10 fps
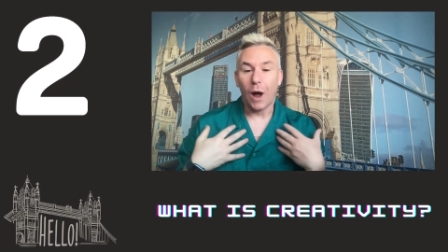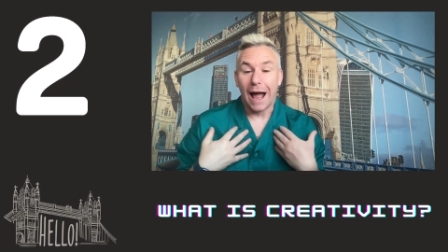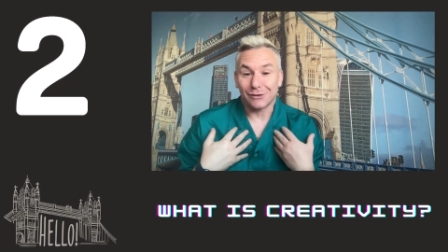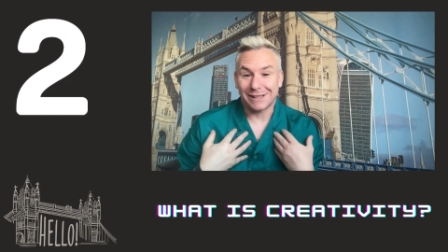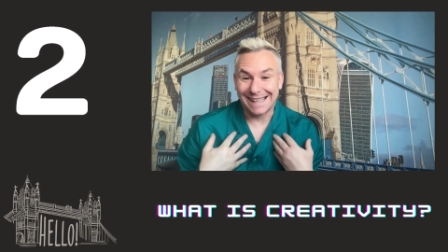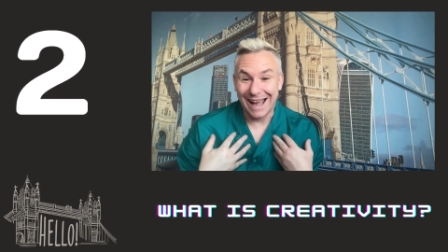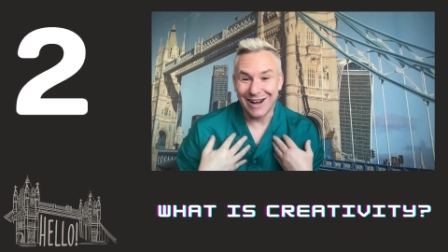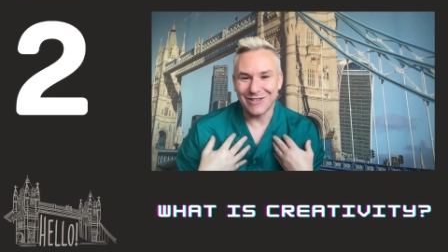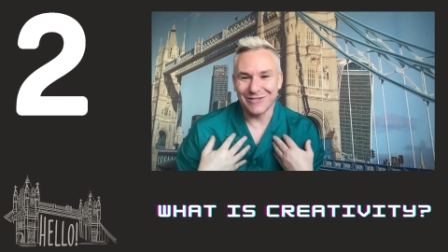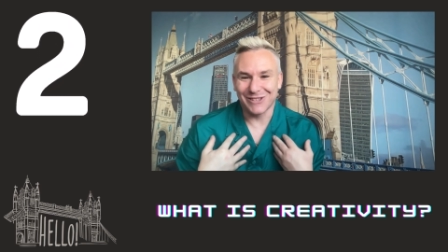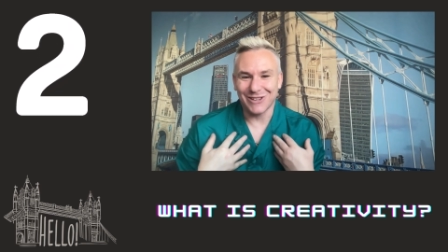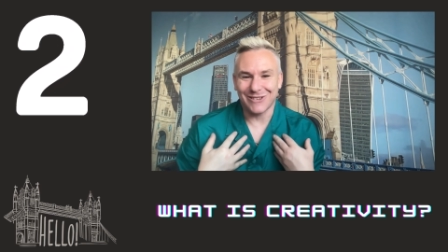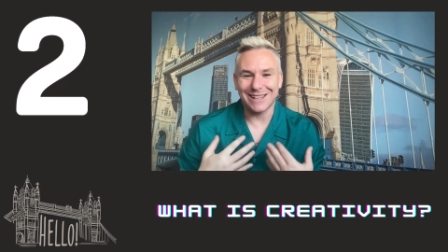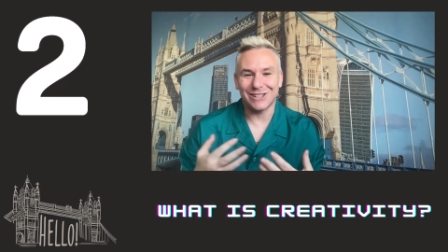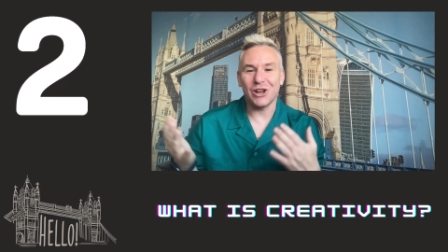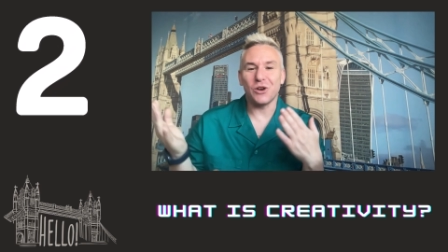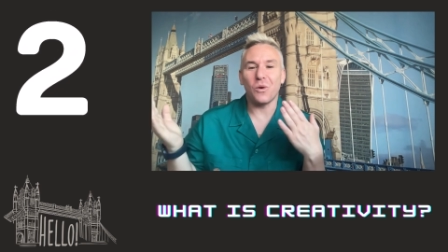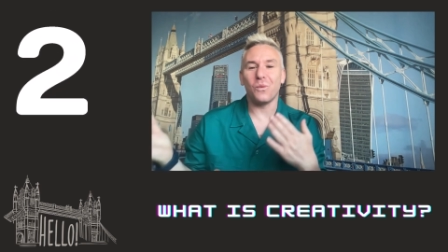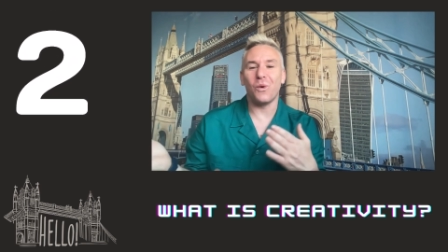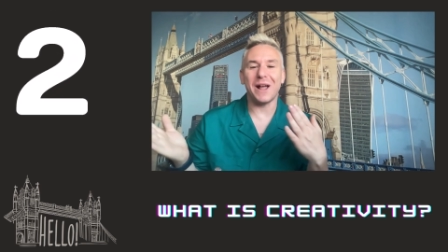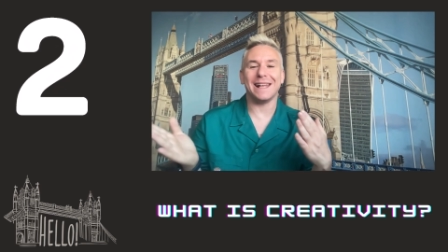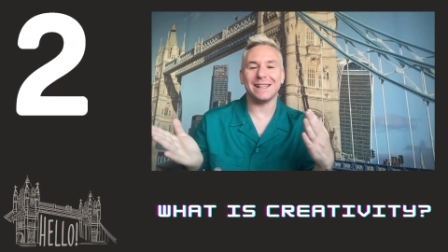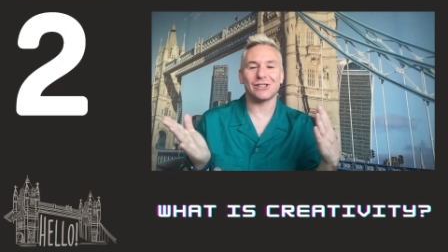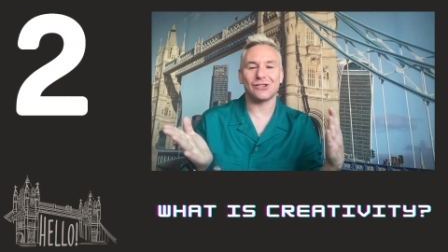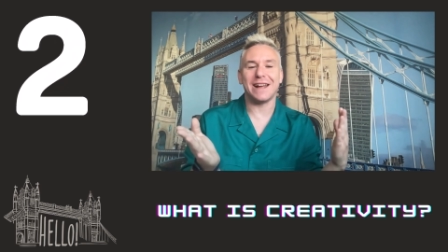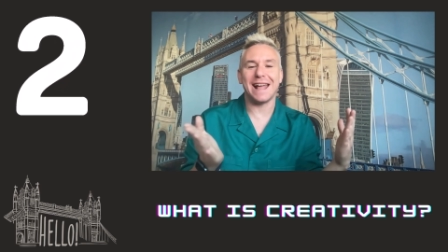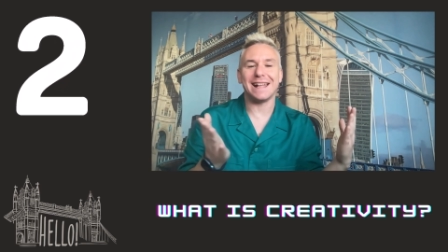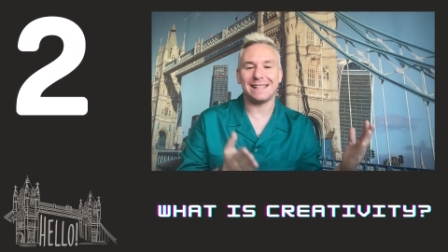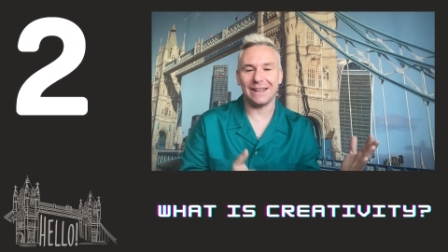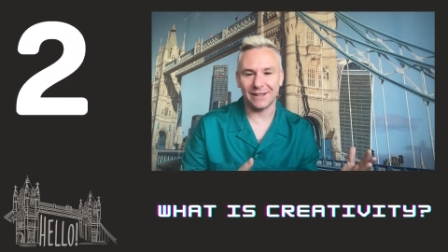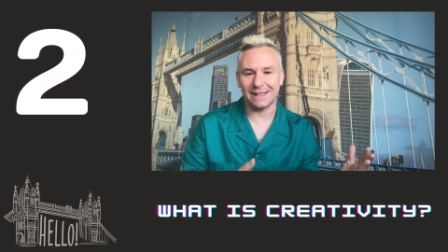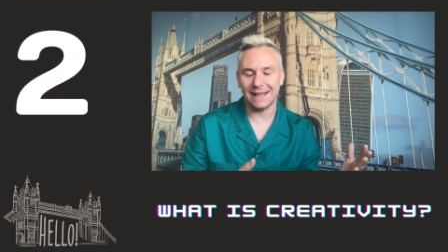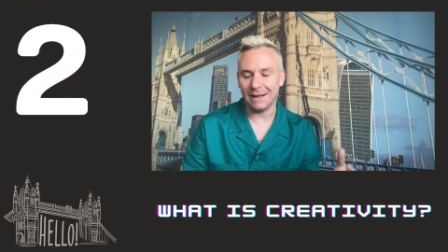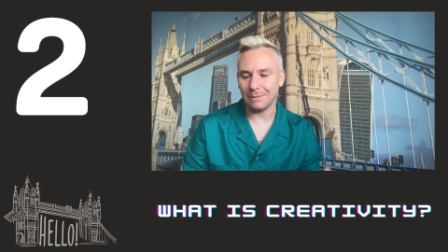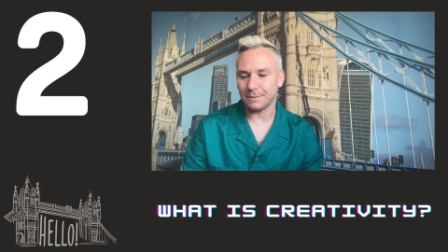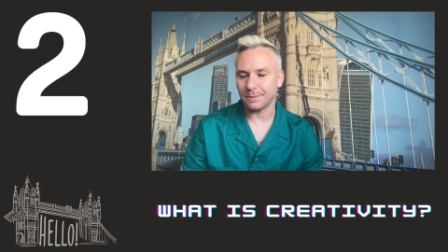ourselves the question, what is creativity?